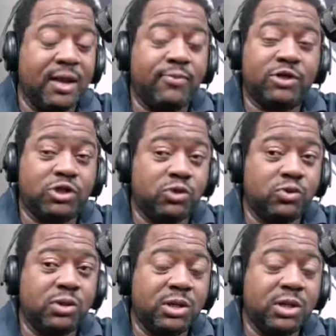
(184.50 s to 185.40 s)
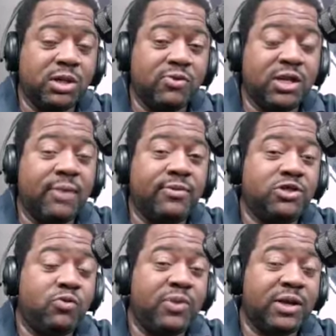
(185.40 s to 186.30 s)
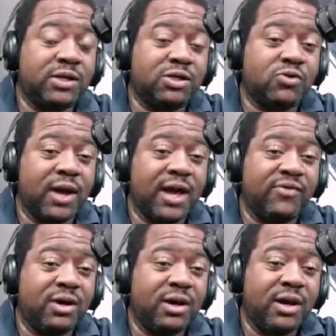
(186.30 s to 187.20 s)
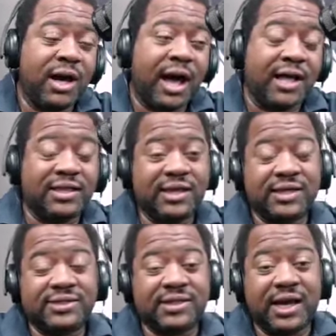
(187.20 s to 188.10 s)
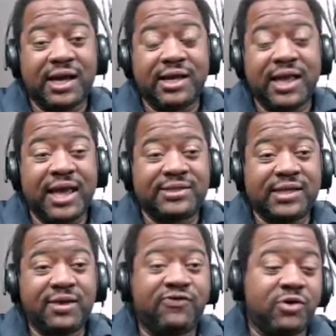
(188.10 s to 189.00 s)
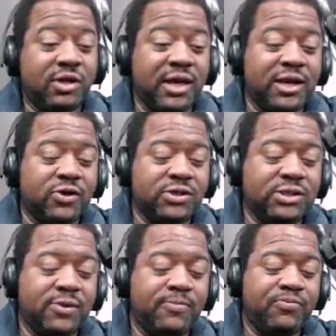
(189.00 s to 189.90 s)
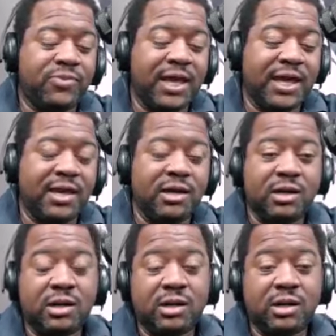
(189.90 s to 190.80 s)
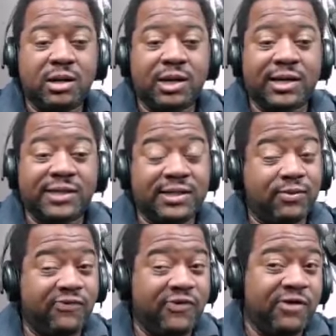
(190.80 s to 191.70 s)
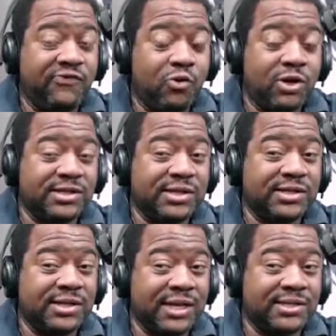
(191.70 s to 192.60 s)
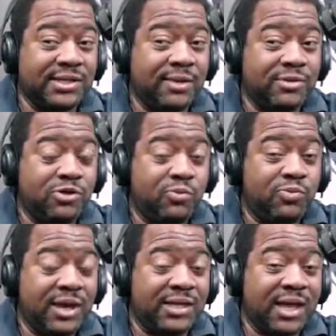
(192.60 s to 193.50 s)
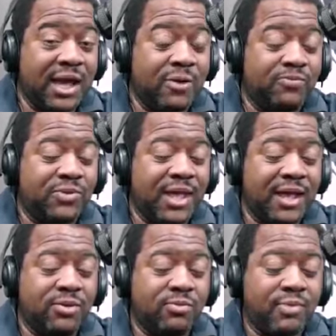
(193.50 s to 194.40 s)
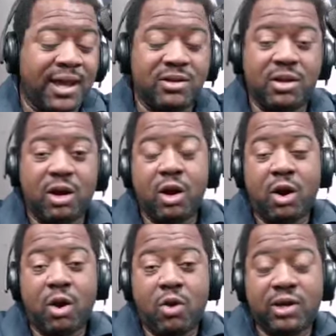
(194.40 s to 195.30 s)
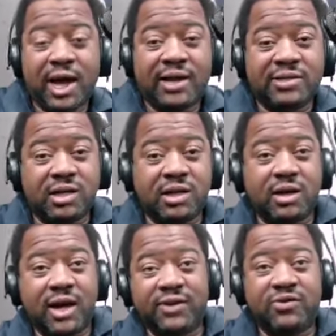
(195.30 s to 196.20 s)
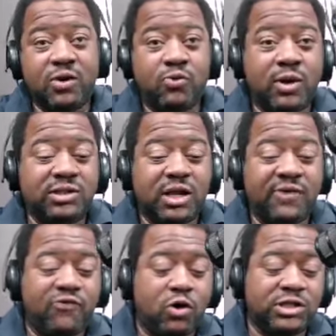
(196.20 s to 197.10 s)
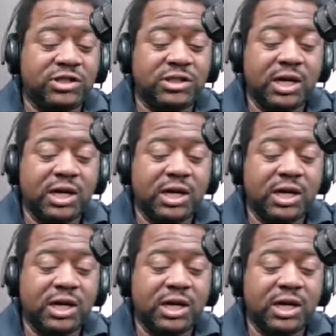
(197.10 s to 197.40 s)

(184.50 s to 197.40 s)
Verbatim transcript: two, the number two pick in the draft. I think that's uh, excellent for the Lakers. They, like I said, were very fortunate to get the number two pick. Now, that might hold a lot, of, a lot of goodwill to their fortune,